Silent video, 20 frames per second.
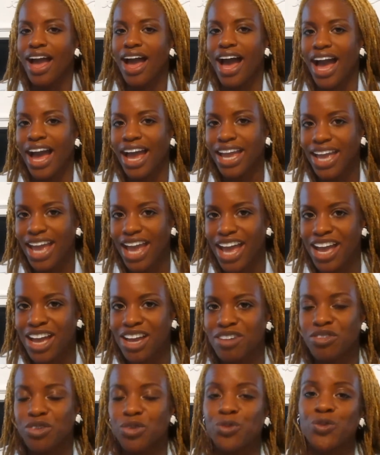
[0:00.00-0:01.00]
I
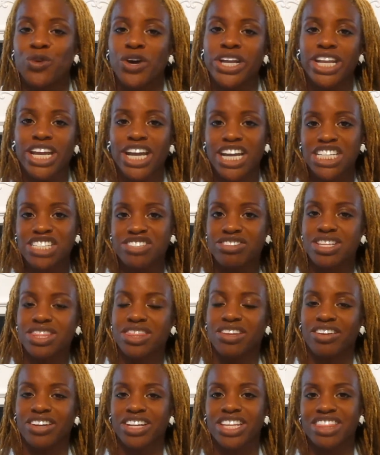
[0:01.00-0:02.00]
have
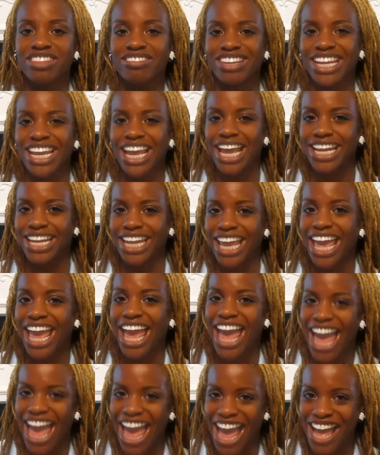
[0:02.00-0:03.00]
133 and a
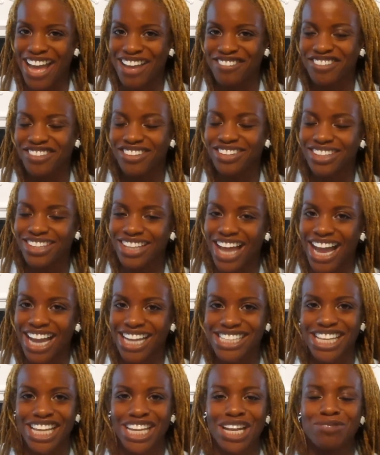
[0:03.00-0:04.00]
half
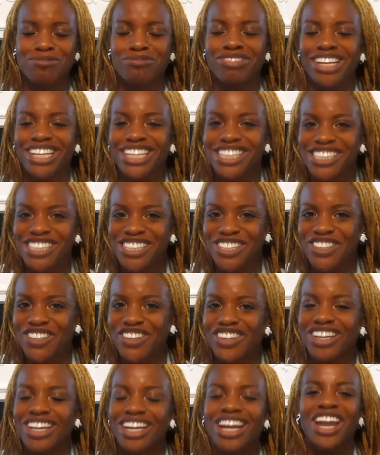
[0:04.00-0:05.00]
locks, and I'm pretty
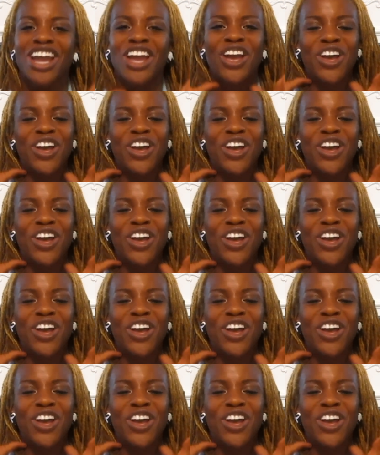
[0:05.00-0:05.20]
sure